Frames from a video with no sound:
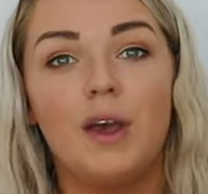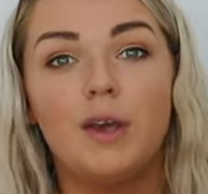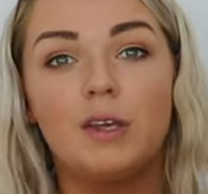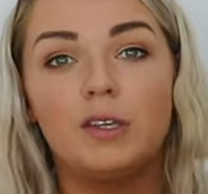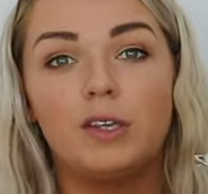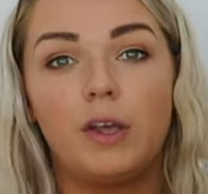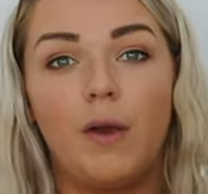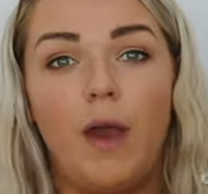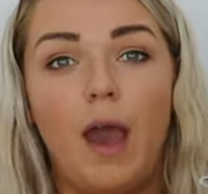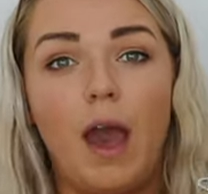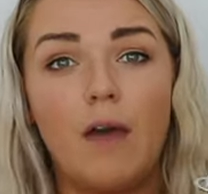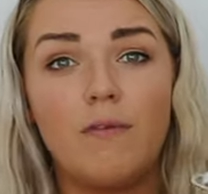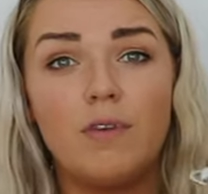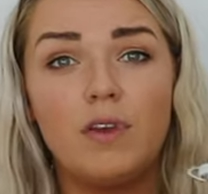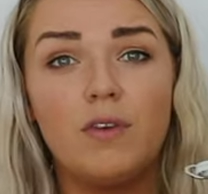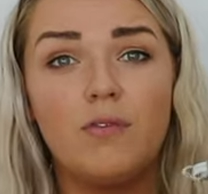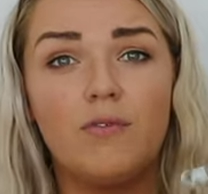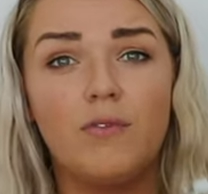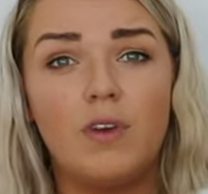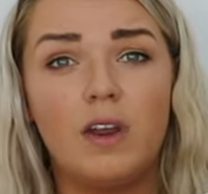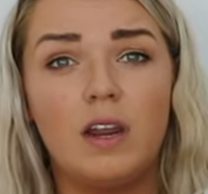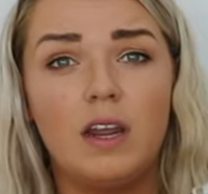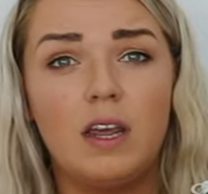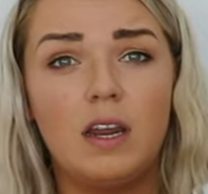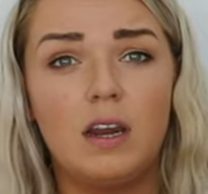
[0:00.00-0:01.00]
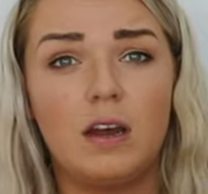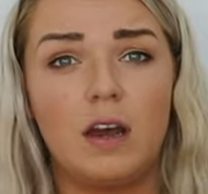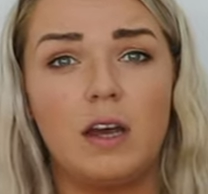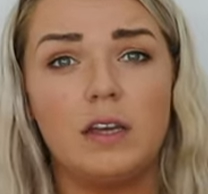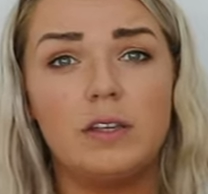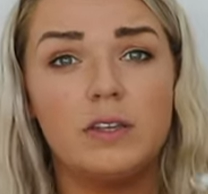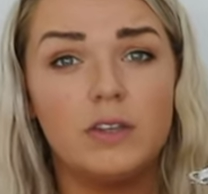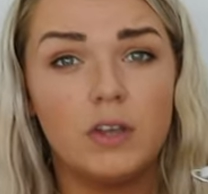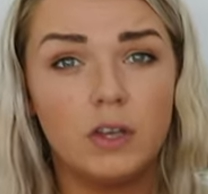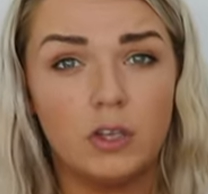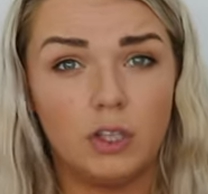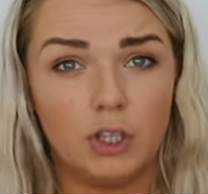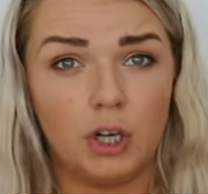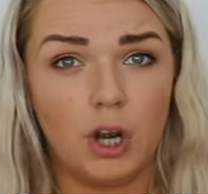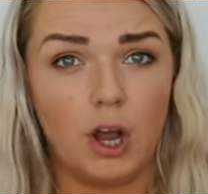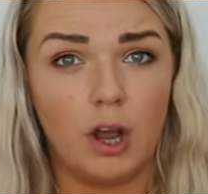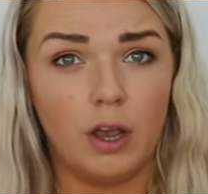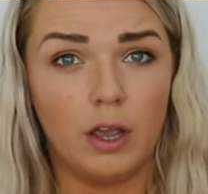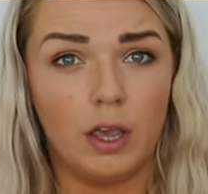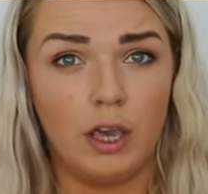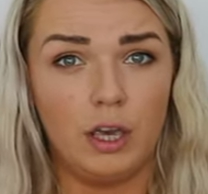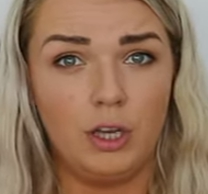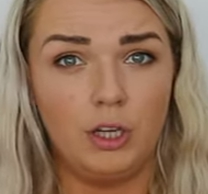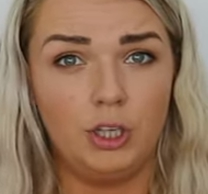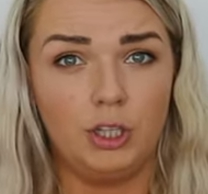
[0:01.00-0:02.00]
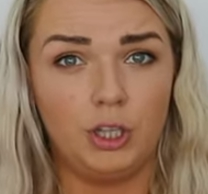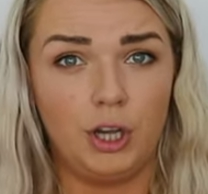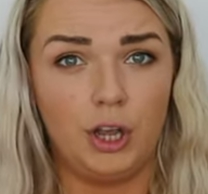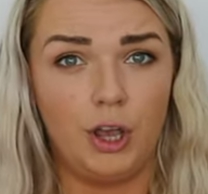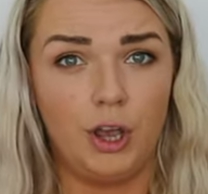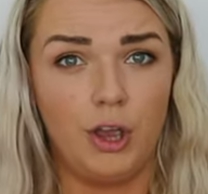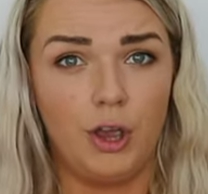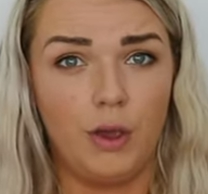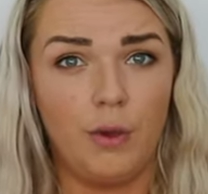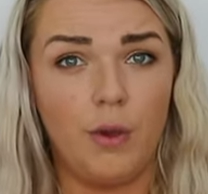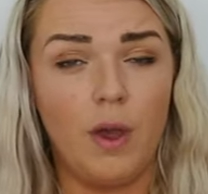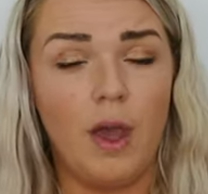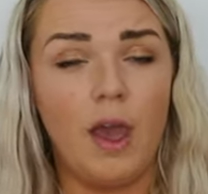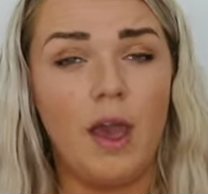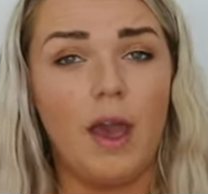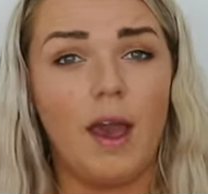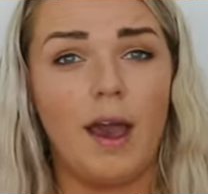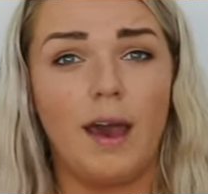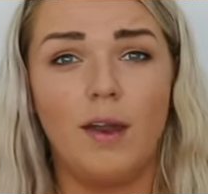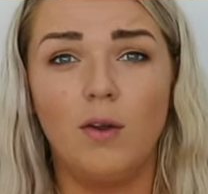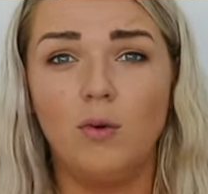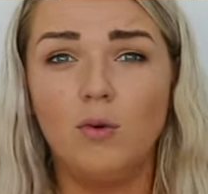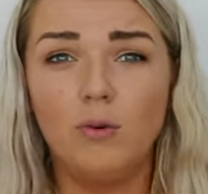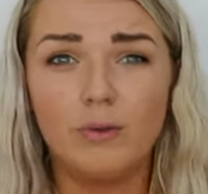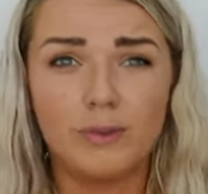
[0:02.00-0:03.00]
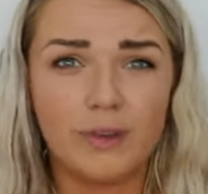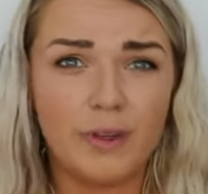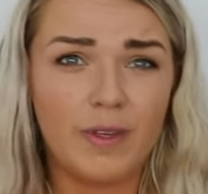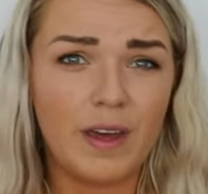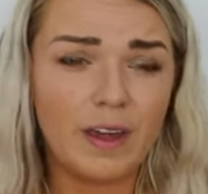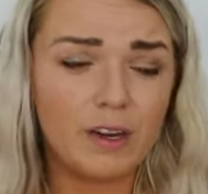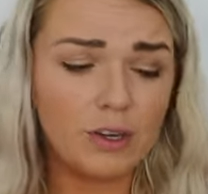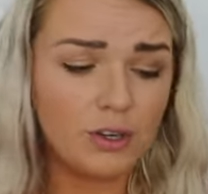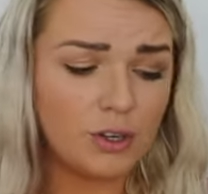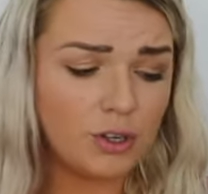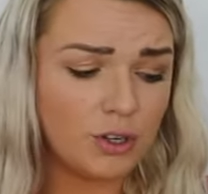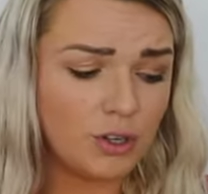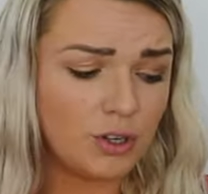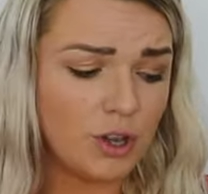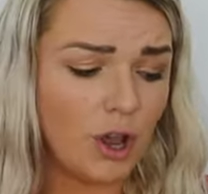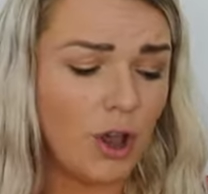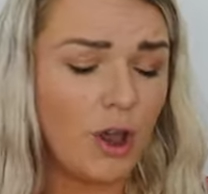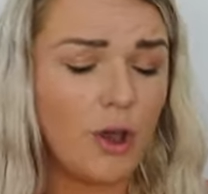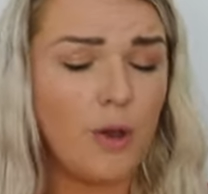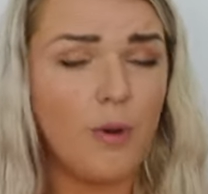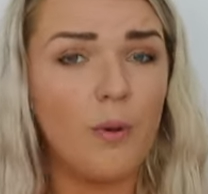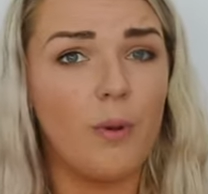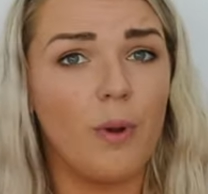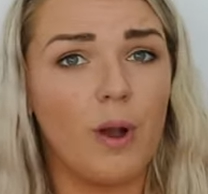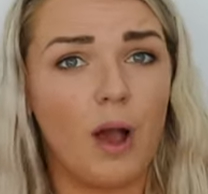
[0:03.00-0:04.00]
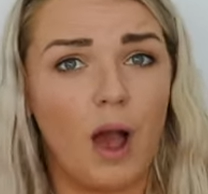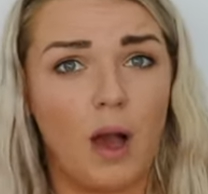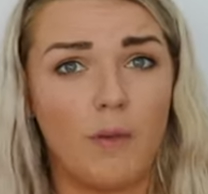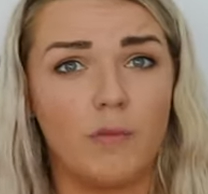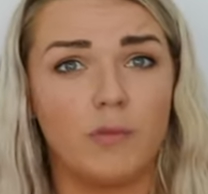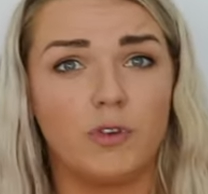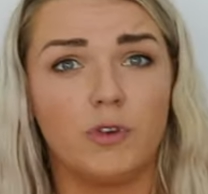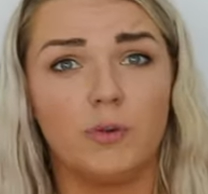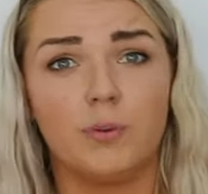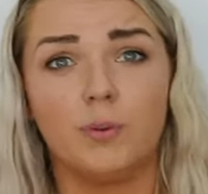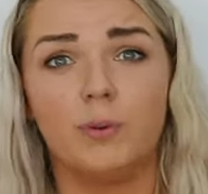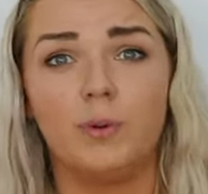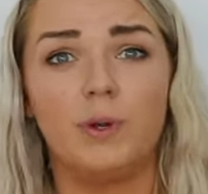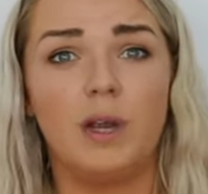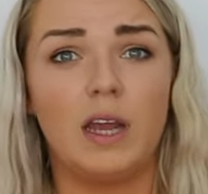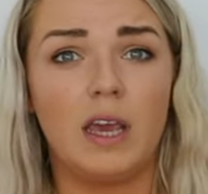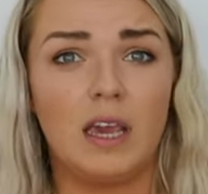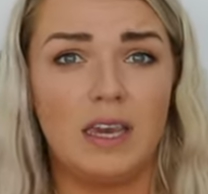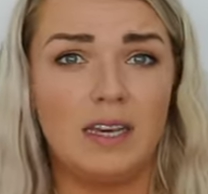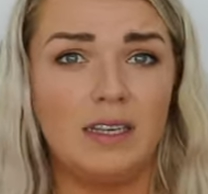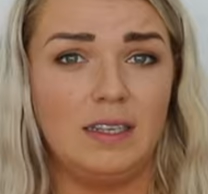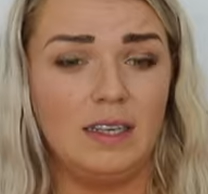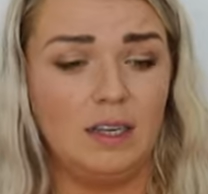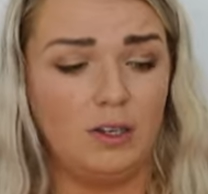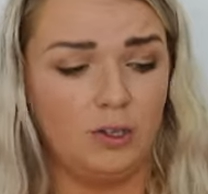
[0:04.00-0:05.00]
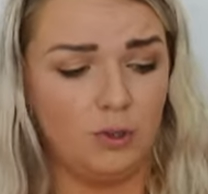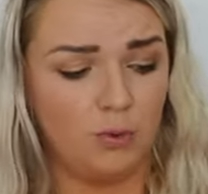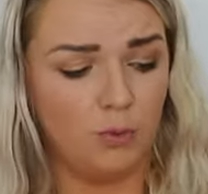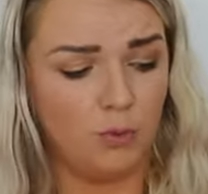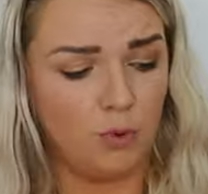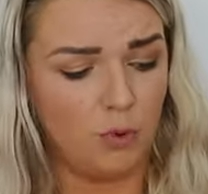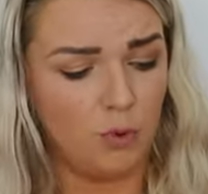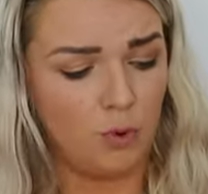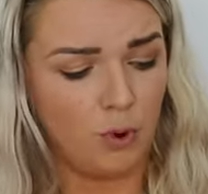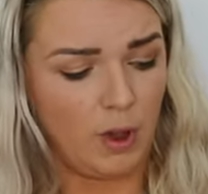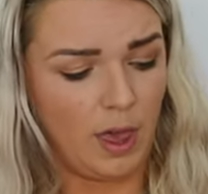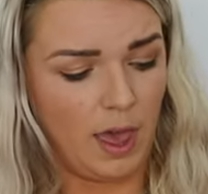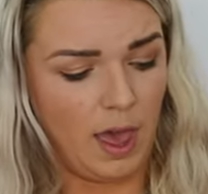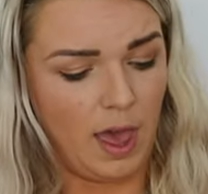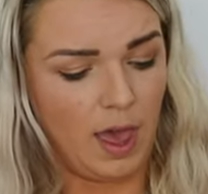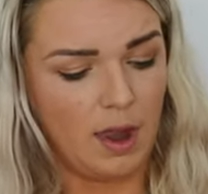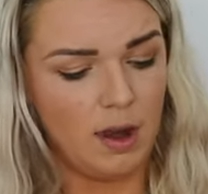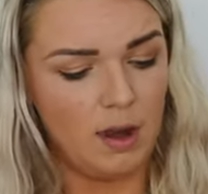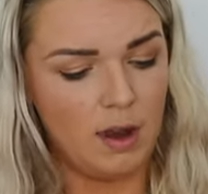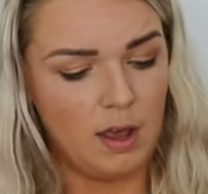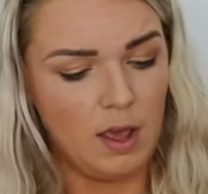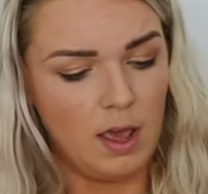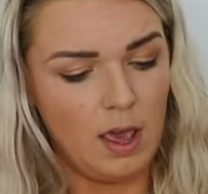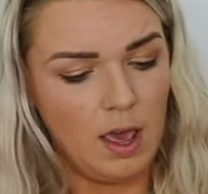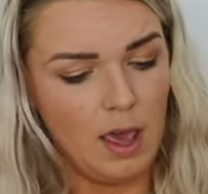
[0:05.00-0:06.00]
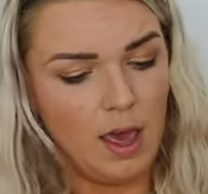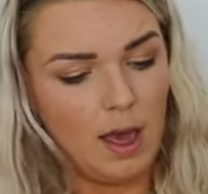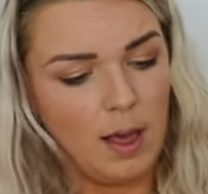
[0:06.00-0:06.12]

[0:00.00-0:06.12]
So having a really nice chunky shoe, and also they're just so comfortable and easy to walk in.